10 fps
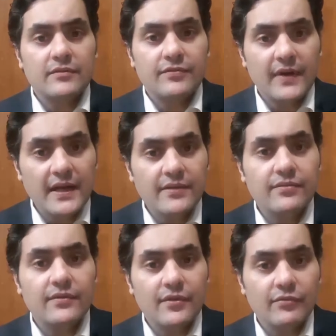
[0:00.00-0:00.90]
5
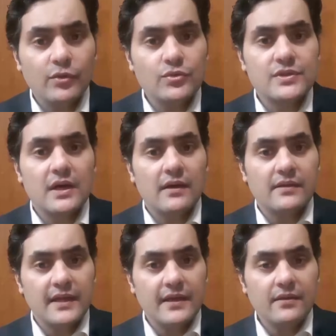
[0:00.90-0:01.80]
reviews are
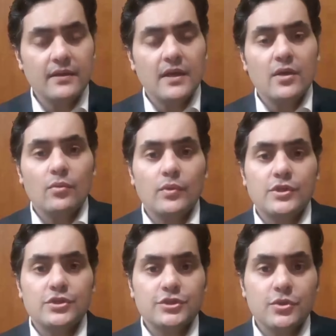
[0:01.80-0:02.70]
there which
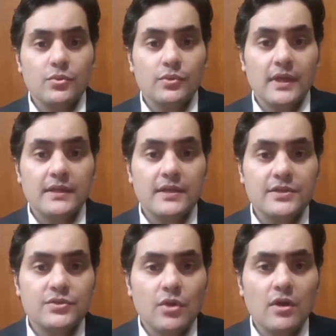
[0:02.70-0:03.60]
show that there is
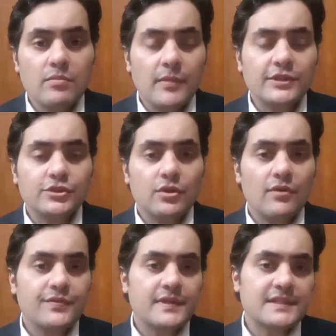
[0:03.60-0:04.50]
not much
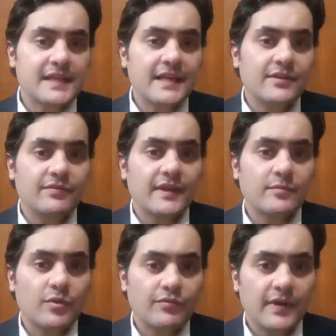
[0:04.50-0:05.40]
of a side effect
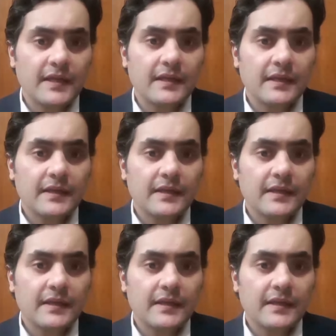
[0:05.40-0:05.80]
profile